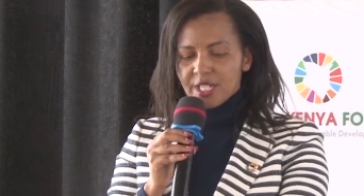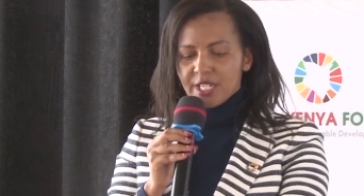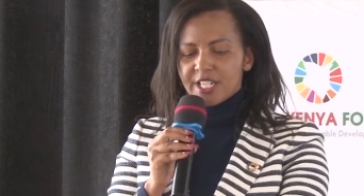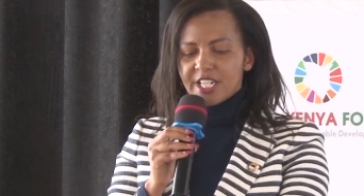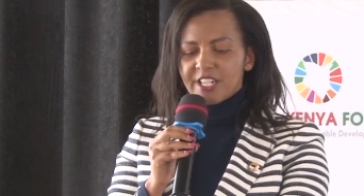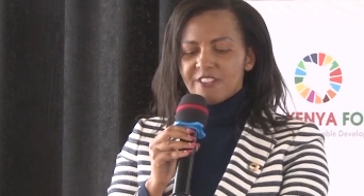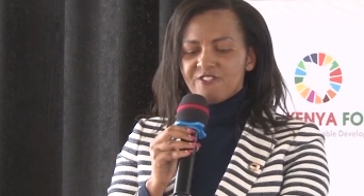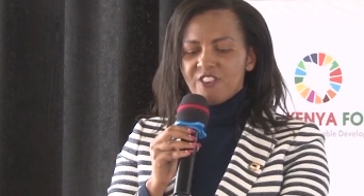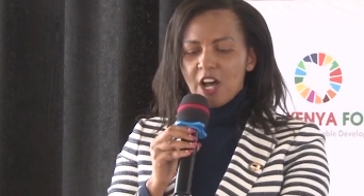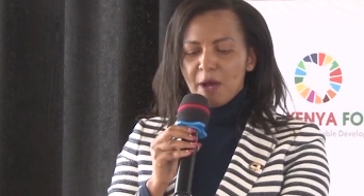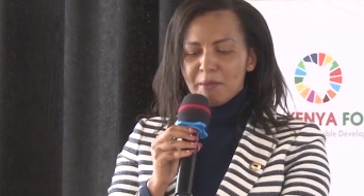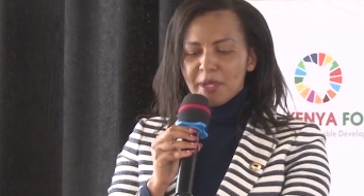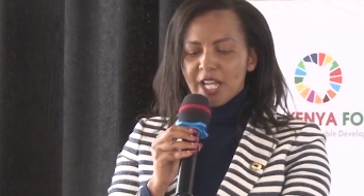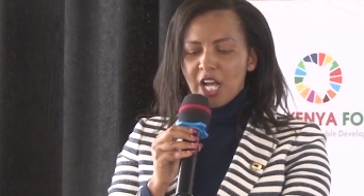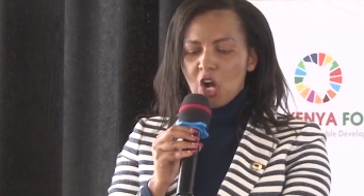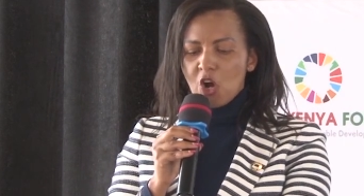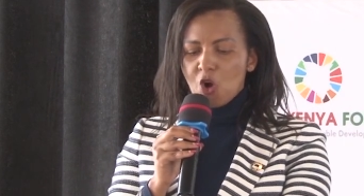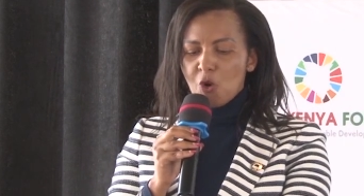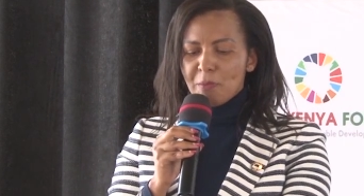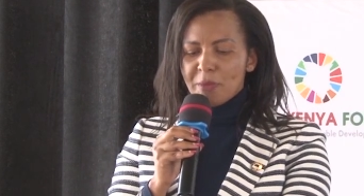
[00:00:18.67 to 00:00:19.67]
reaffirming
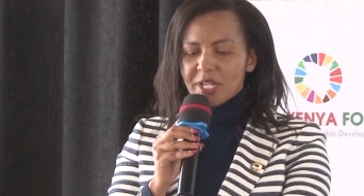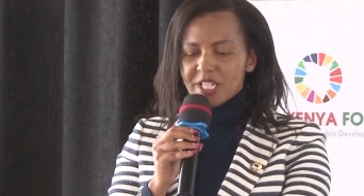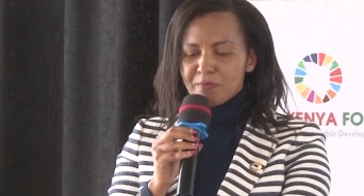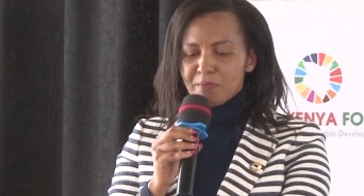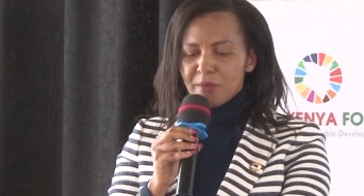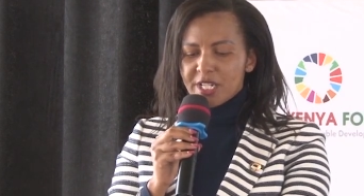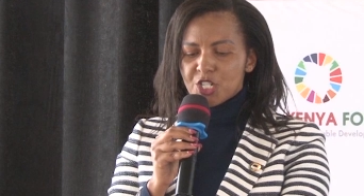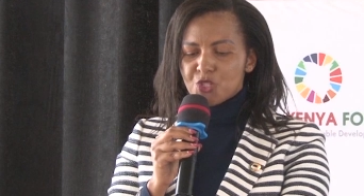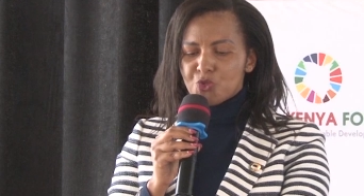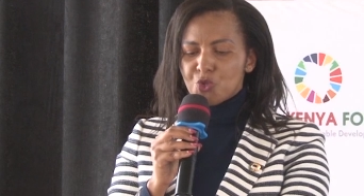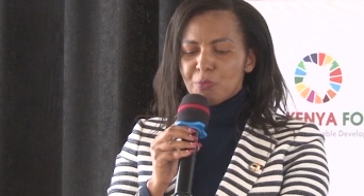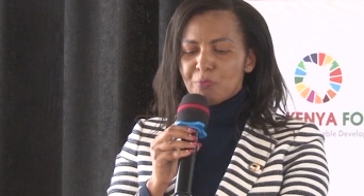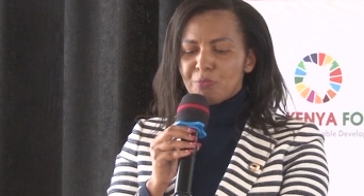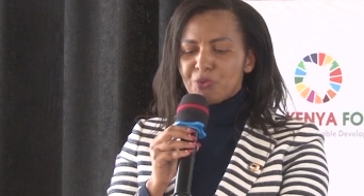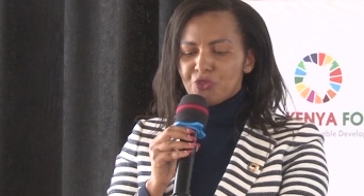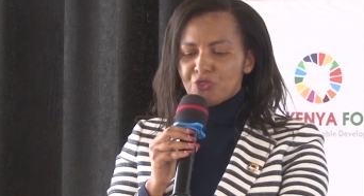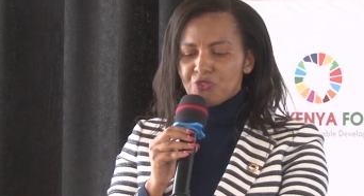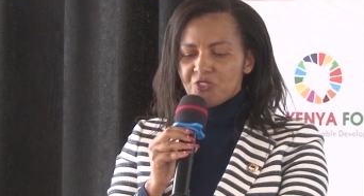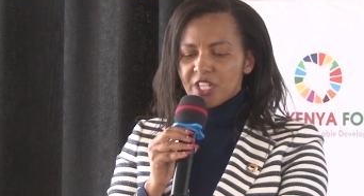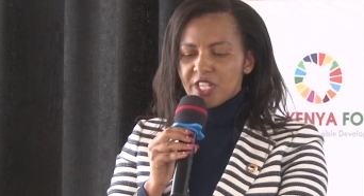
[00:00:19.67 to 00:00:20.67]
our commitment to
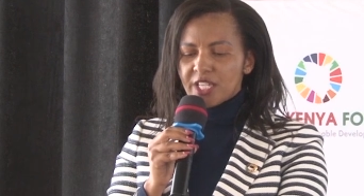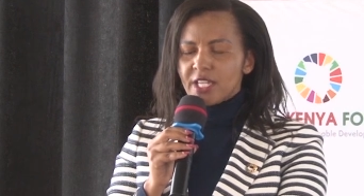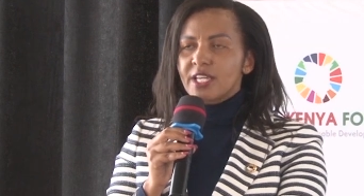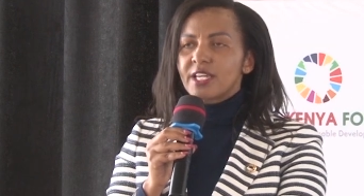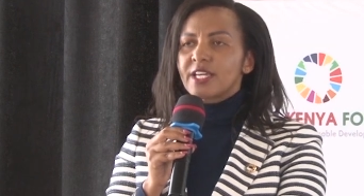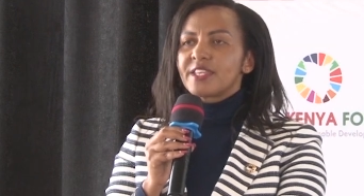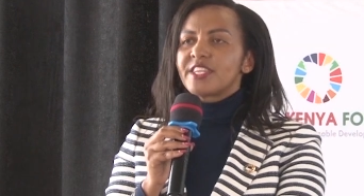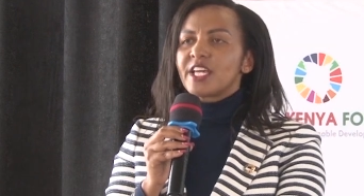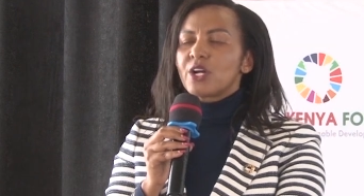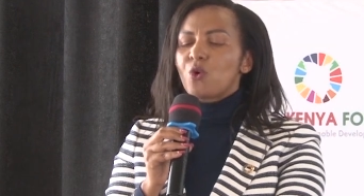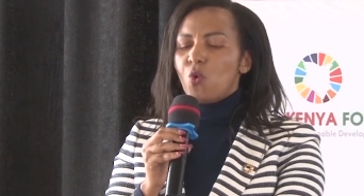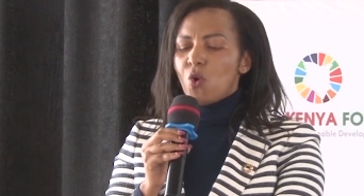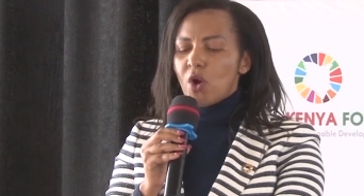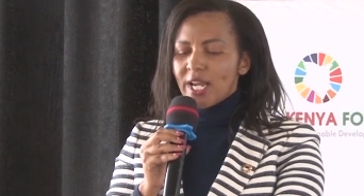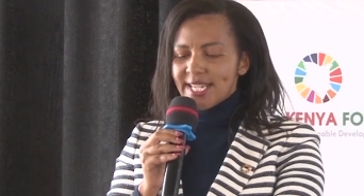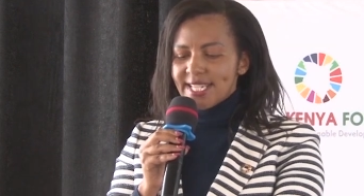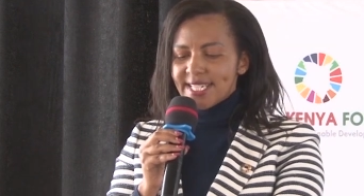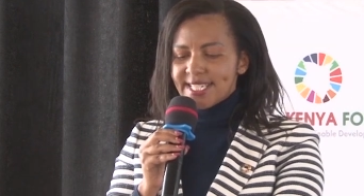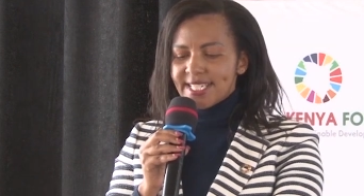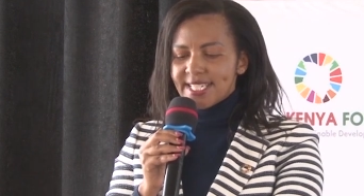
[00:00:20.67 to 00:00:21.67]
improving the
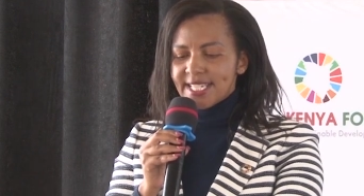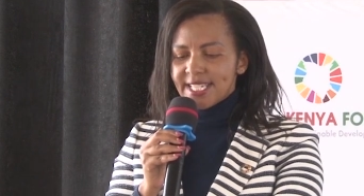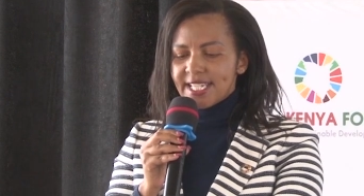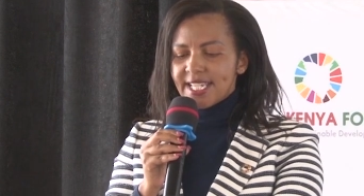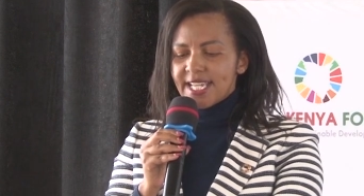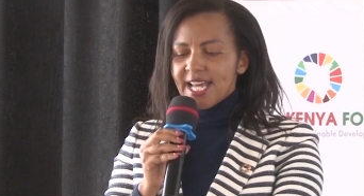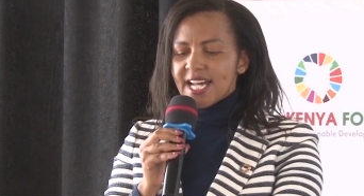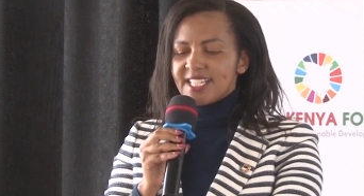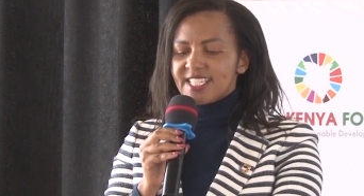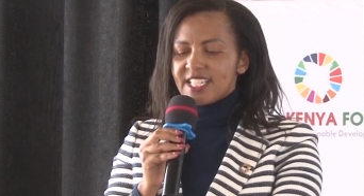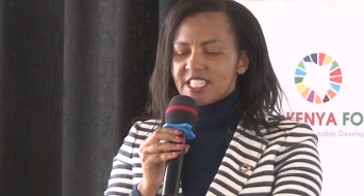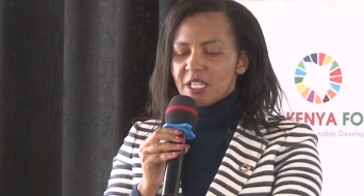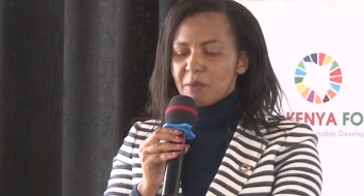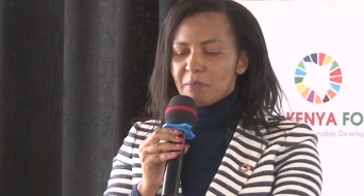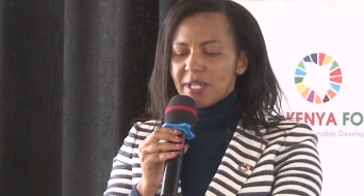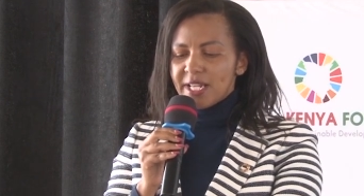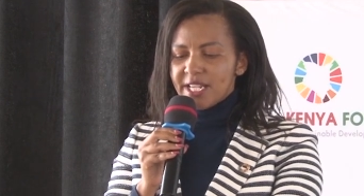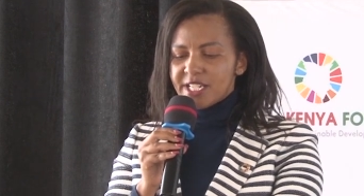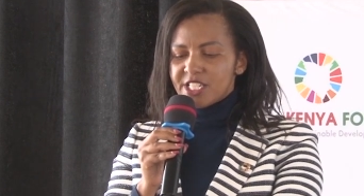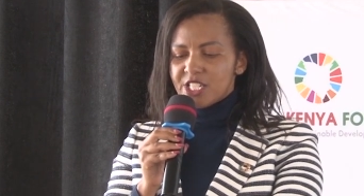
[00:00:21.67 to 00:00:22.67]
quality,
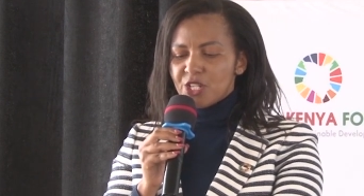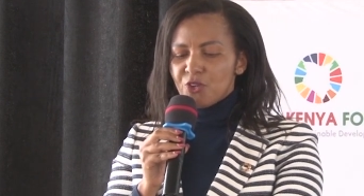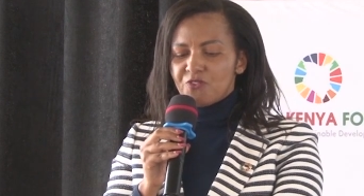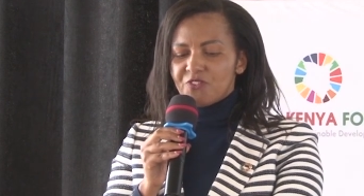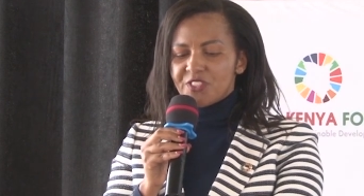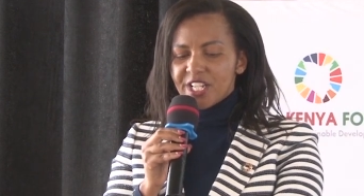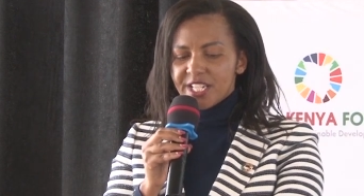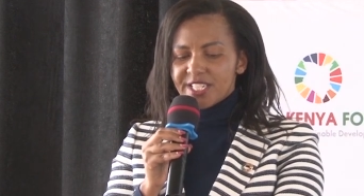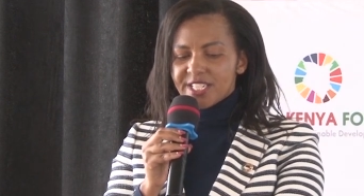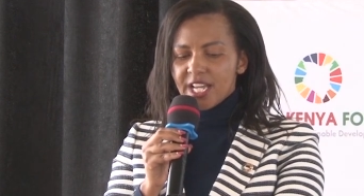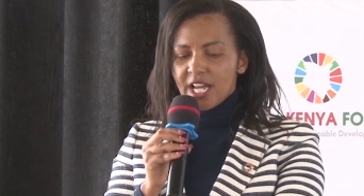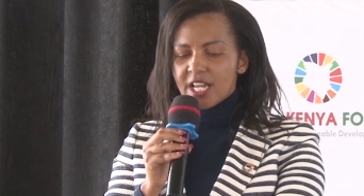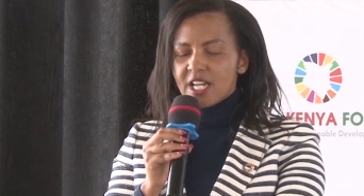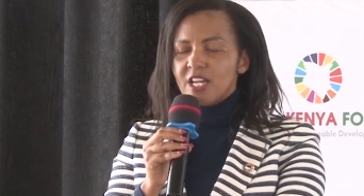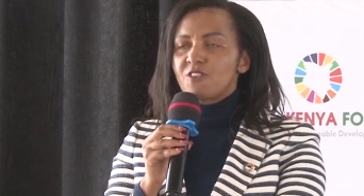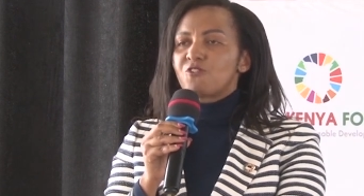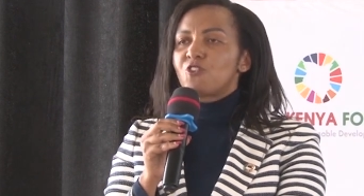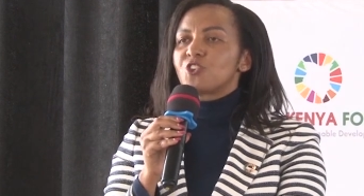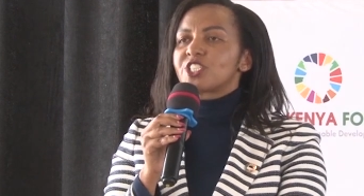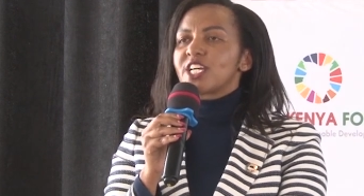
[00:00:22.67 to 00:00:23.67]
accessibility of data
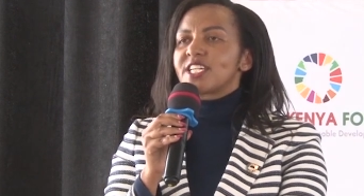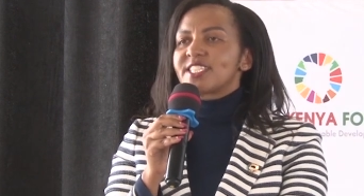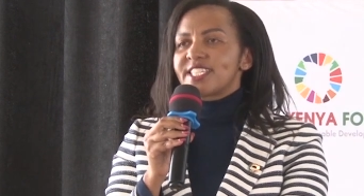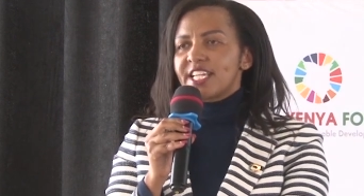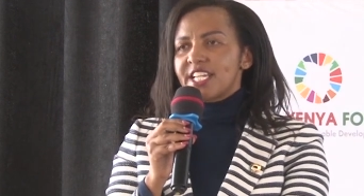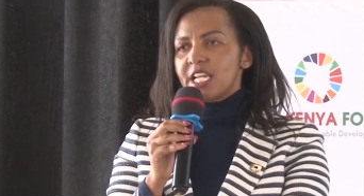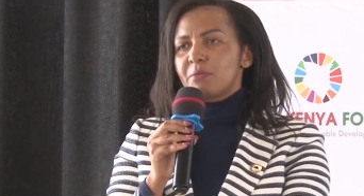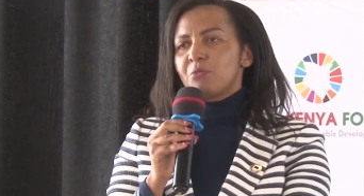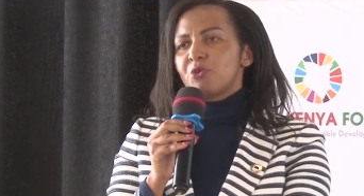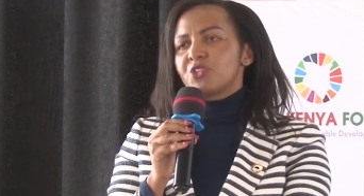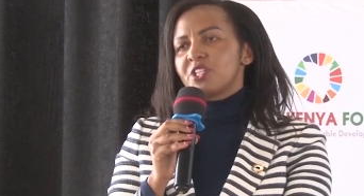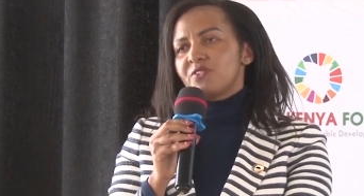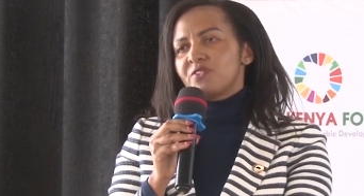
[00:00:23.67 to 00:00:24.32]
for sustainable